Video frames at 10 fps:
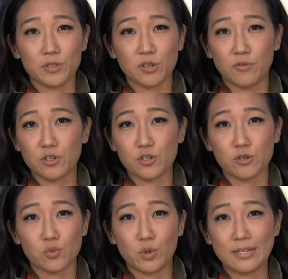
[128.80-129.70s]

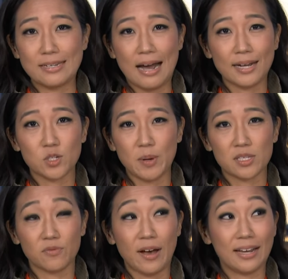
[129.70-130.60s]
Officials would not
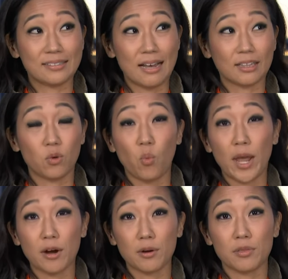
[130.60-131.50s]
specify exactly
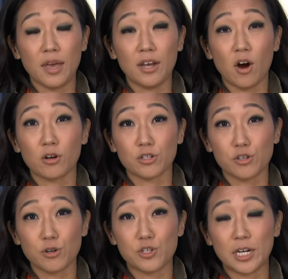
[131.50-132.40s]
where they are
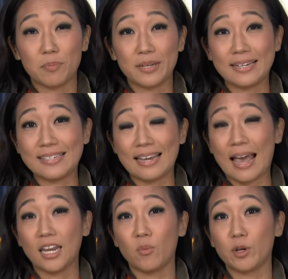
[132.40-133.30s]
searching, but did say
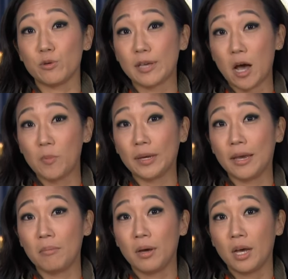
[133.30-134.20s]
anyone who is helping
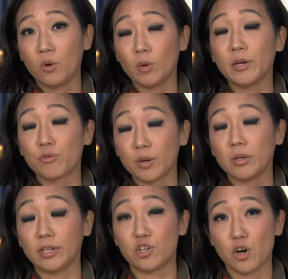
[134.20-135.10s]
him will be
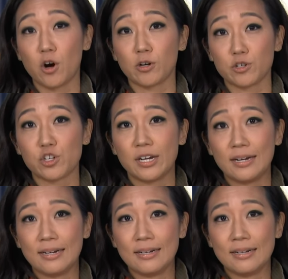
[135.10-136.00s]
criminally charged.
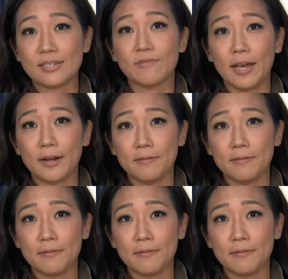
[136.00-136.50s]
Savannah?